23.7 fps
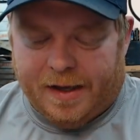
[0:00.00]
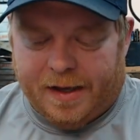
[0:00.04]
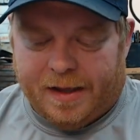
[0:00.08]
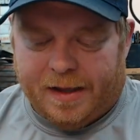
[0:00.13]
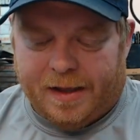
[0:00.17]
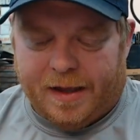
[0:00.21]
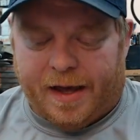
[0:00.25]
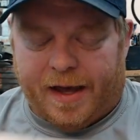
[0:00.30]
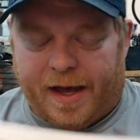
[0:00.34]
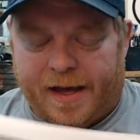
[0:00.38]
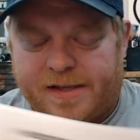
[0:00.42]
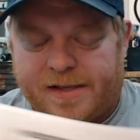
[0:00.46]

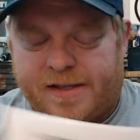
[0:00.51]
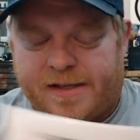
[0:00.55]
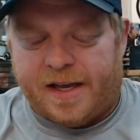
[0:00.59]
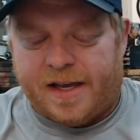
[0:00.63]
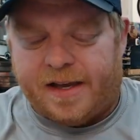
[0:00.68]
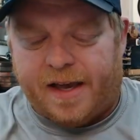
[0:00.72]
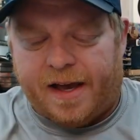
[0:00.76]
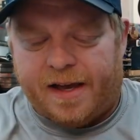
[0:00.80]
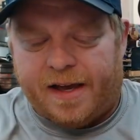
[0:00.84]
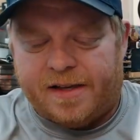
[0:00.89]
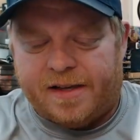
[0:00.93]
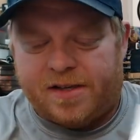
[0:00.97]
Like I said,
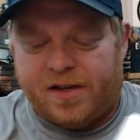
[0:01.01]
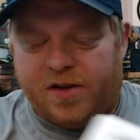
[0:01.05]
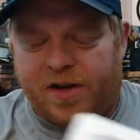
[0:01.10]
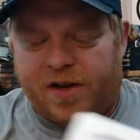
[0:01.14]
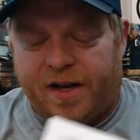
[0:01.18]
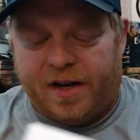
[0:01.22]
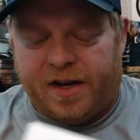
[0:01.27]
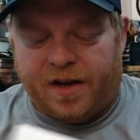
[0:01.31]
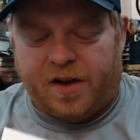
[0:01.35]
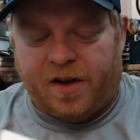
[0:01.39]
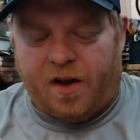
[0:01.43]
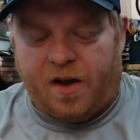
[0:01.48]
guys, you need
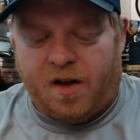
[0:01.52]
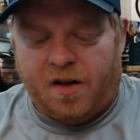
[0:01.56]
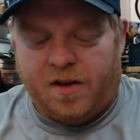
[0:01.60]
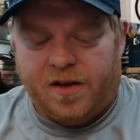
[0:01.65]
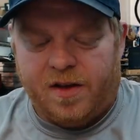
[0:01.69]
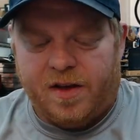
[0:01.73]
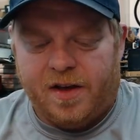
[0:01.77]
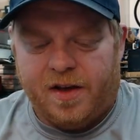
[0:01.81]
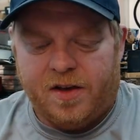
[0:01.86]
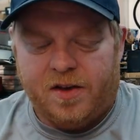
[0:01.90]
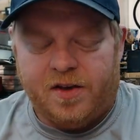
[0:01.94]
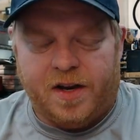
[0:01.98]
to call,
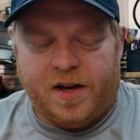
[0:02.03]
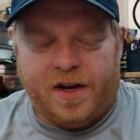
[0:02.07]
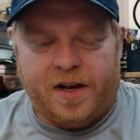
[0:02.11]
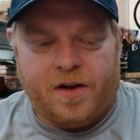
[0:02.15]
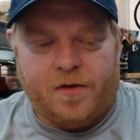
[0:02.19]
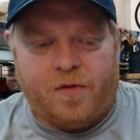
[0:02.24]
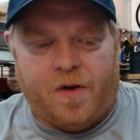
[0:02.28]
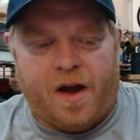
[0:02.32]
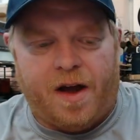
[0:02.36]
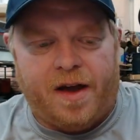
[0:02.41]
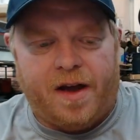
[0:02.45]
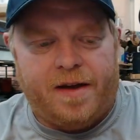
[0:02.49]
you need to
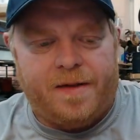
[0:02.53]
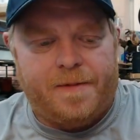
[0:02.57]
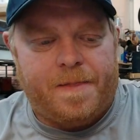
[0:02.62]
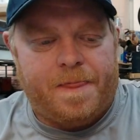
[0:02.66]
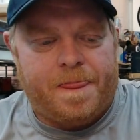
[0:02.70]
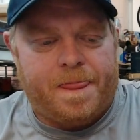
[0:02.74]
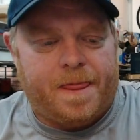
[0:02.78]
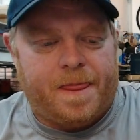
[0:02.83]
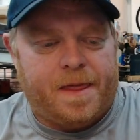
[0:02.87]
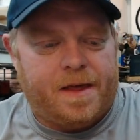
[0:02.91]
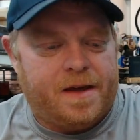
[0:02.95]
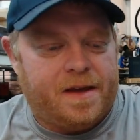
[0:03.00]
write.
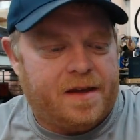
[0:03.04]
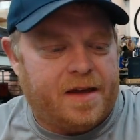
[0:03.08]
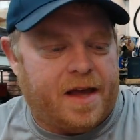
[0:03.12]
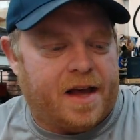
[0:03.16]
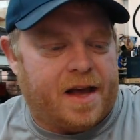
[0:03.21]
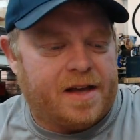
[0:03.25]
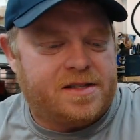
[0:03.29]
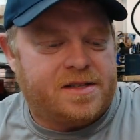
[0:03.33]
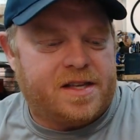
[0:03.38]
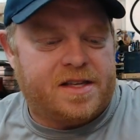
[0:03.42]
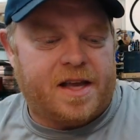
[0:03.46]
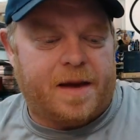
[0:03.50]

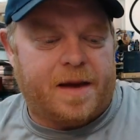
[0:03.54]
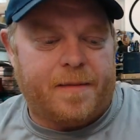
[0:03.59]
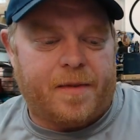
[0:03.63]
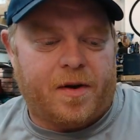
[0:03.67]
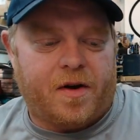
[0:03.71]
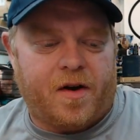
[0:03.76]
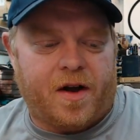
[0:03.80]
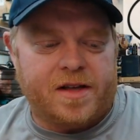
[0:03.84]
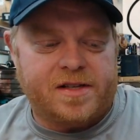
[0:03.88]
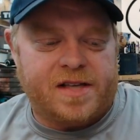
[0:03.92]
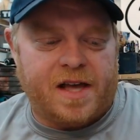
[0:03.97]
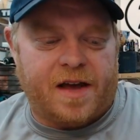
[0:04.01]
Yes, the
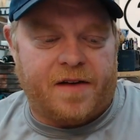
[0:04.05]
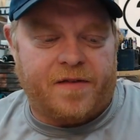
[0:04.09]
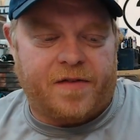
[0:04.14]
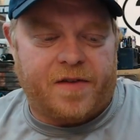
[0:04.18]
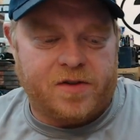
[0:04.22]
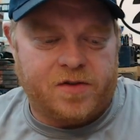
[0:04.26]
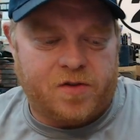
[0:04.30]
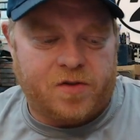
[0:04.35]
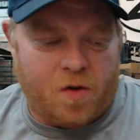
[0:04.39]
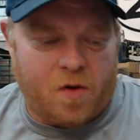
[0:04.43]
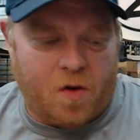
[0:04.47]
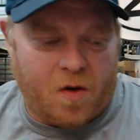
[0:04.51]
Democrats have
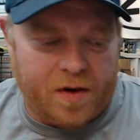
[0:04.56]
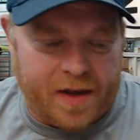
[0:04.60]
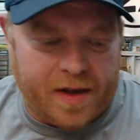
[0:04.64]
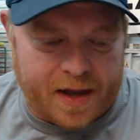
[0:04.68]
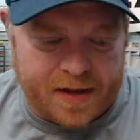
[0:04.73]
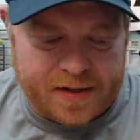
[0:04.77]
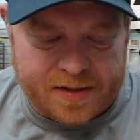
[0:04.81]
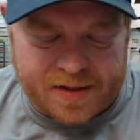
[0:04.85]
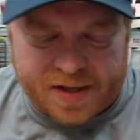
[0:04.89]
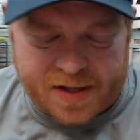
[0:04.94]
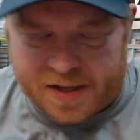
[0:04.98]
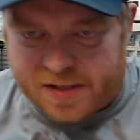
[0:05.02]
control.
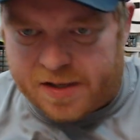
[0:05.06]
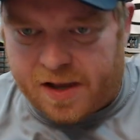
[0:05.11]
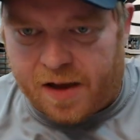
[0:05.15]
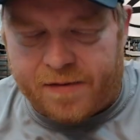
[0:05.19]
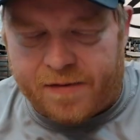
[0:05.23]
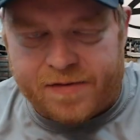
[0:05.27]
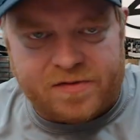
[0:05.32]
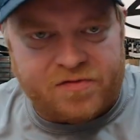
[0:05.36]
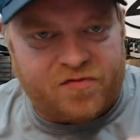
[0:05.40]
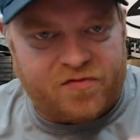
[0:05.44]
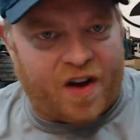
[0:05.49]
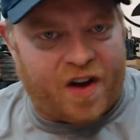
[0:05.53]
Yes, this
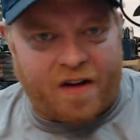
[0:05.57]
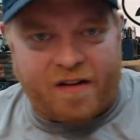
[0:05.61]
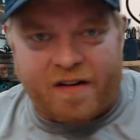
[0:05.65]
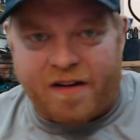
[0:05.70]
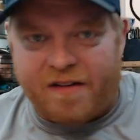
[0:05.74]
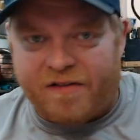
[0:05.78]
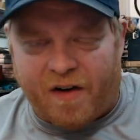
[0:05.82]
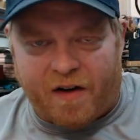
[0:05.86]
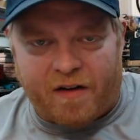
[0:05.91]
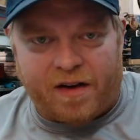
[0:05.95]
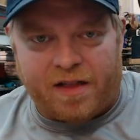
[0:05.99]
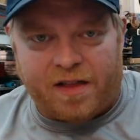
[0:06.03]
stuff's very,
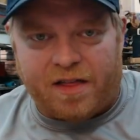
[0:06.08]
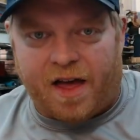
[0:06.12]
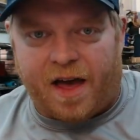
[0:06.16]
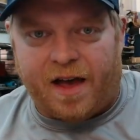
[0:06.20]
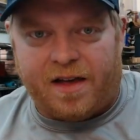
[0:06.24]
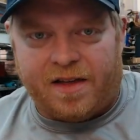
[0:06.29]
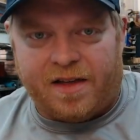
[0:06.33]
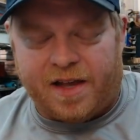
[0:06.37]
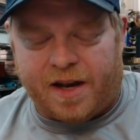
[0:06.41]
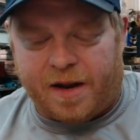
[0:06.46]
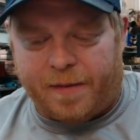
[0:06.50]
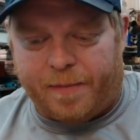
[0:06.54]
very
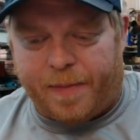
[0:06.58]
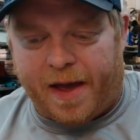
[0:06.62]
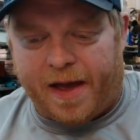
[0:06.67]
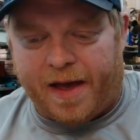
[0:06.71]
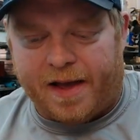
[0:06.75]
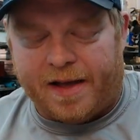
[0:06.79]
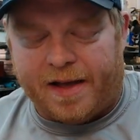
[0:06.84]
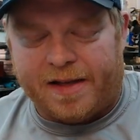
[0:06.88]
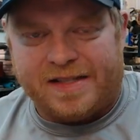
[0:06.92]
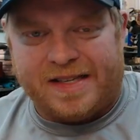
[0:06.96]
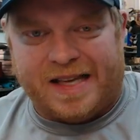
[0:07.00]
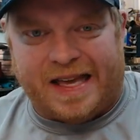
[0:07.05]
likely to
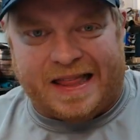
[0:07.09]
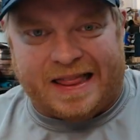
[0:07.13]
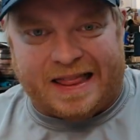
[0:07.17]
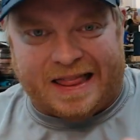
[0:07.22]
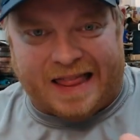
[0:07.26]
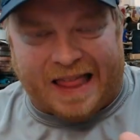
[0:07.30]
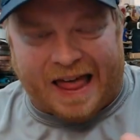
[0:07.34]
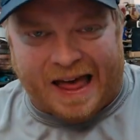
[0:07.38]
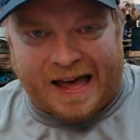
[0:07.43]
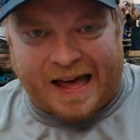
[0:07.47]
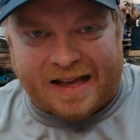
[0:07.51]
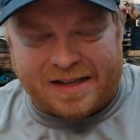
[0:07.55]
pass
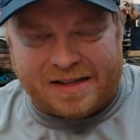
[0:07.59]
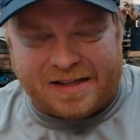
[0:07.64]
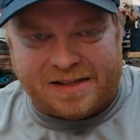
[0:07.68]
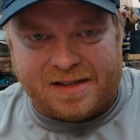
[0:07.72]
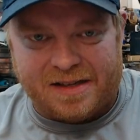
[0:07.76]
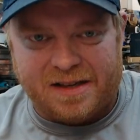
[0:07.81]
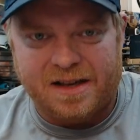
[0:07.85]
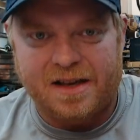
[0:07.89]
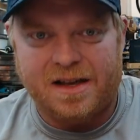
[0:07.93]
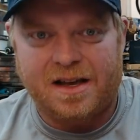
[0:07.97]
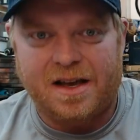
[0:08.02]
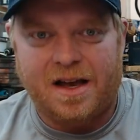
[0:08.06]
unless
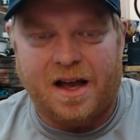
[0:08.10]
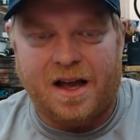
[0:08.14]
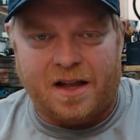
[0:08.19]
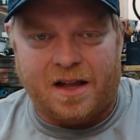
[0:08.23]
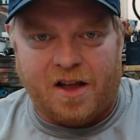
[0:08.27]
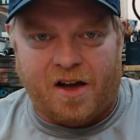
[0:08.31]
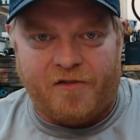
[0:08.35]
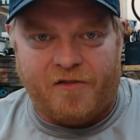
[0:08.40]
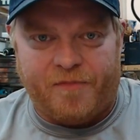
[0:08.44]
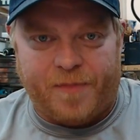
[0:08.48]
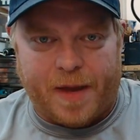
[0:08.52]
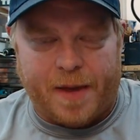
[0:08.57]

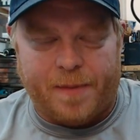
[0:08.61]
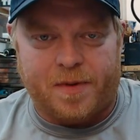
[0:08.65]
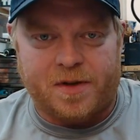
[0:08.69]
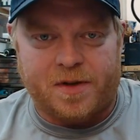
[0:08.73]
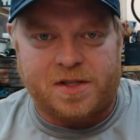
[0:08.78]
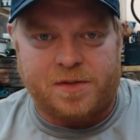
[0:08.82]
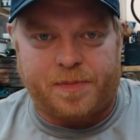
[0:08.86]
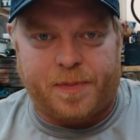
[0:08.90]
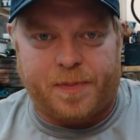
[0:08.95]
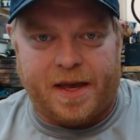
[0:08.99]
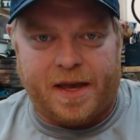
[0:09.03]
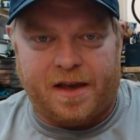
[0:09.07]
enough people
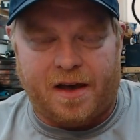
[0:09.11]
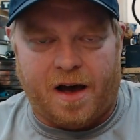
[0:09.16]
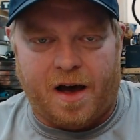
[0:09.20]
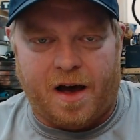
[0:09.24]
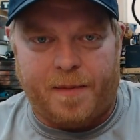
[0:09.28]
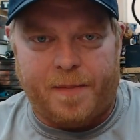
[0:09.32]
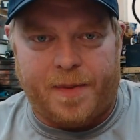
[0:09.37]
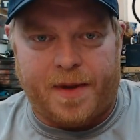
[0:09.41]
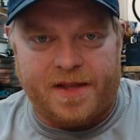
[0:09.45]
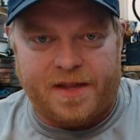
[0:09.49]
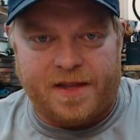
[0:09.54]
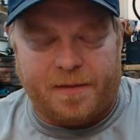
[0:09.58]
speak
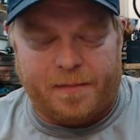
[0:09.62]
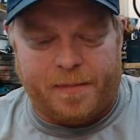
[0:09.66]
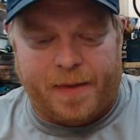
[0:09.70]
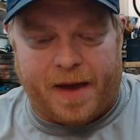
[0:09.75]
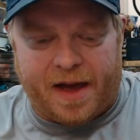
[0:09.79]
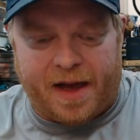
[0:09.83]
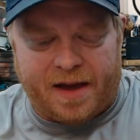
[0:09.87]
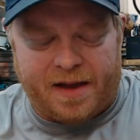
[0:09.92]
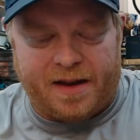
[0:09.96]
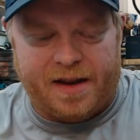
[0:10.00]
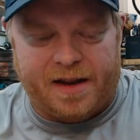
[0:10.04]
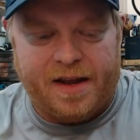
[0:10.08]
up and
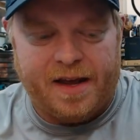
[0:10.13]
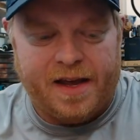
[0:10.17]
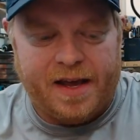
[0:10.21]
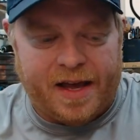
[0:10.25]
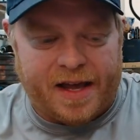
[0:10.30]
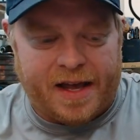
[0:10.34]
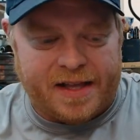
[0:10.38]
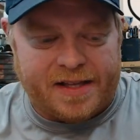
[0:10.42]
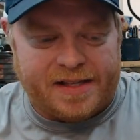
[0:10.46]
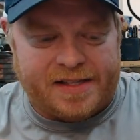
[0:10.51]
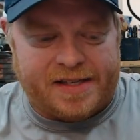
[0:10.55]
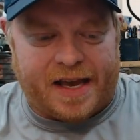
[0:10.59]
demand
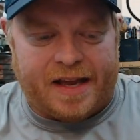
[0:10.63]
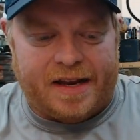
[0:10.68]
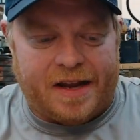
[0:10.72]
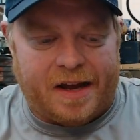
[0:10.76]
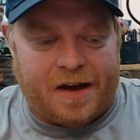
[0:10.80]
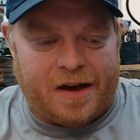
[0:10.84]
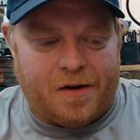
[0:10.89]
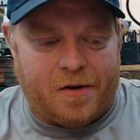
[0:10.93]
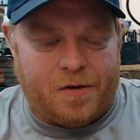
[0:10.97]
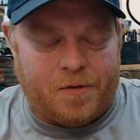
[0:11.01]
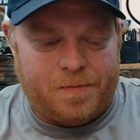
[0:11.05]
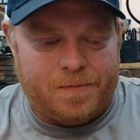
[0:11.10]
and say
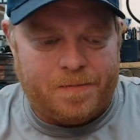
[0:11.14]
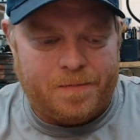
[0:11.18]
no.